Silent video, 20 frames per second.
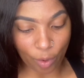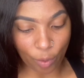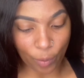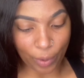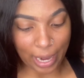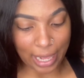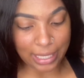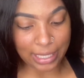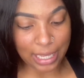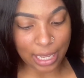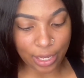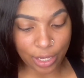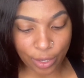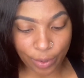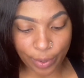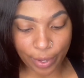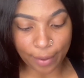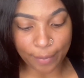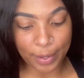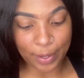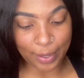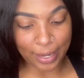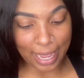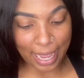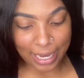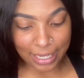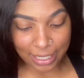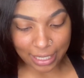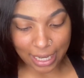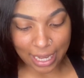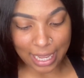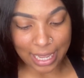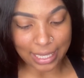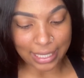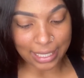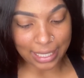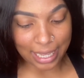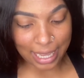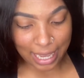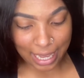When I tell you communication
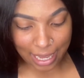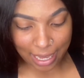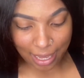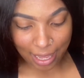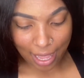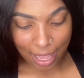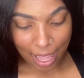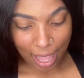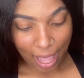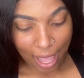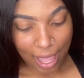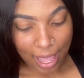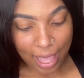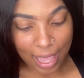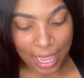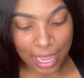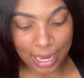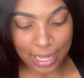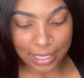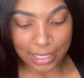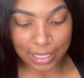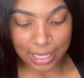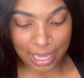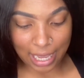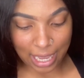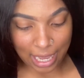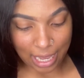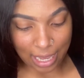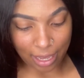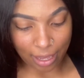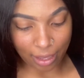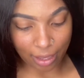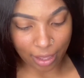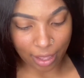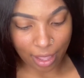is key, it is key.